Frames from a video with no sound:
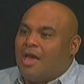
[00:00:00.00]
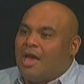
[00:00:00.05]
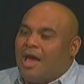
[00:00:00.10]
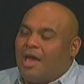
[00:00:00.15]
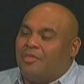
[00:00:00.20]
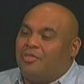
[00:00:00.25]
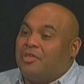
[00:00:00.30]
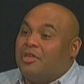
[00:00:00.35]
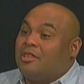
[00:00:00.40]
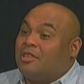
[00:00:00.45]
I
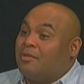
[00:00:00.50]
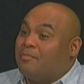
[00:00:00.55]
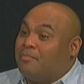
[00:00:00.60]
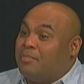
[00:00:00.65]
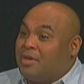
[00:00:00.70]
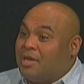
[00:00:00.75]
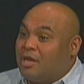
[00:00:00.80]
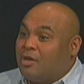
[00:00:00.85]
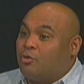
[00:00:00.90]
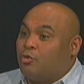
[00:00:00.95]
think the
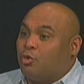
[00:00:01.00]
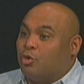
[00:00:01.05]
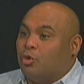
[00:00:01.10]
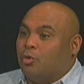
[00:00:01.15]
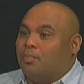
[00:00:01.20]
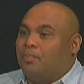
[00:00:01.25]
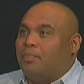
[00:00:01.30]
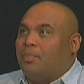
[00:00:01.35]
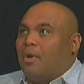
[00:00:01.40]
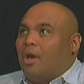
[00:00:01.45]
big
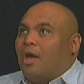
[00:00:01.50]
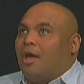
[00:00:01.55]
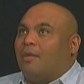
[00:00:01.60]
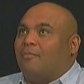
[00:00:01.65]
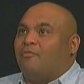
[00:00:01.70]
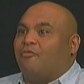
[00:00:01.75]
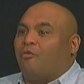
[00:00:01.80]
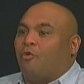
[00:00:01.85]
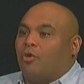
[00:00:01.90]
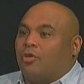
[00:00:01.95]
group
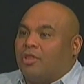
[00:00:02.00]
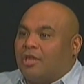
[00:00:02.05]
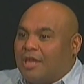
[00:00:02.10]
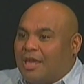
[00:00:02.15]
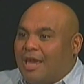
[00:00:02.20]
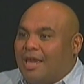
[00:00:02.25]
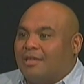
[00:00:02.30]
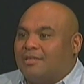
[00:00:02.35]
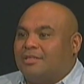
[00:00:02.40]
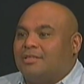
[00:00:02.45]
for the
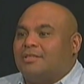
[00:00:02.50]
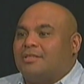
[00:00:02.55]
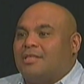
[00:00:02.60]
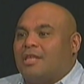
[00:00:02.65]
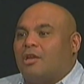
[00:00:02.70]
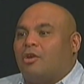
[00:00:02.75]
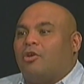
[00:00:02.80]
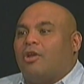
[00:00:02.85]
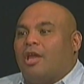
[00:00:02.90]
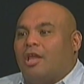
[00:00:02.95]
cases
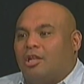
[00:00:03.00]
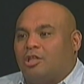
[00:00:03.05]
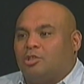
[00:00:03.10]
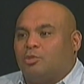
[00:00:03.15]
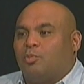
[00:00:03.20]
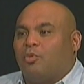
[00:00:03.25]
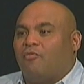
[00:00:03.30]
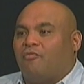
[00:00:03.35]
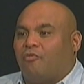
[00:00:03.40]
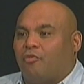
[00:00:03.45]
that are
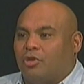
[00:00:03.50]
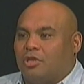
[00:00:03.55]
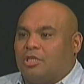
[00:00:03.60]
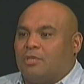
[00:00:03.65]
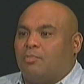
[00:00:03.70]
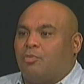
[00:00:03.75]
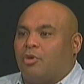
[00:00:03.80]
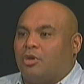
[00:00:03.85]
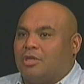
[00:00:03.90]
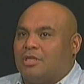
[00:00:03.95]
eligible for
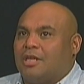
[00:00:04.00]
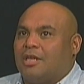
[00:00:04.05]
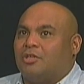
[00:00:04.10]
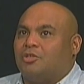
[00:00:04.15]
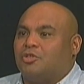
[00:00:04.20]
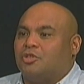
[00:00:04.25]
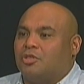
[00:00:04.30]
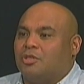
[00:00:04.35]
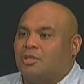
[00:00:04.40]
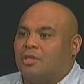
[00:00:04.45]

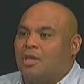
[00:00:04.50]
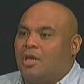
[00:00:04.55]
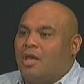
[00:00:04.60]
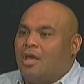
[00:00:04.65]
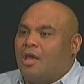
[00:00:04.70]
deportation,